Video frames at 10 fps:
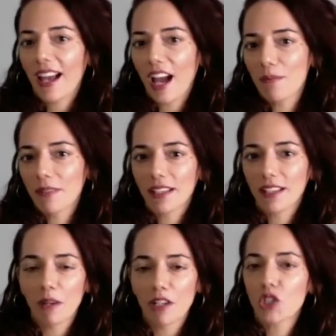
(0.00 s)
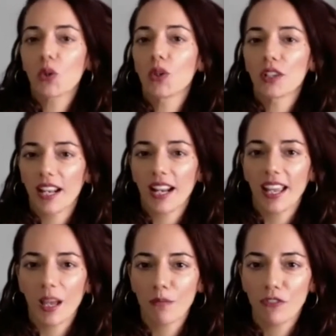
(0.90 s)
I'm much cooler than I
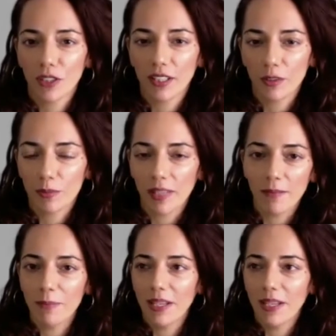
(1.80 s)
am for a little bit.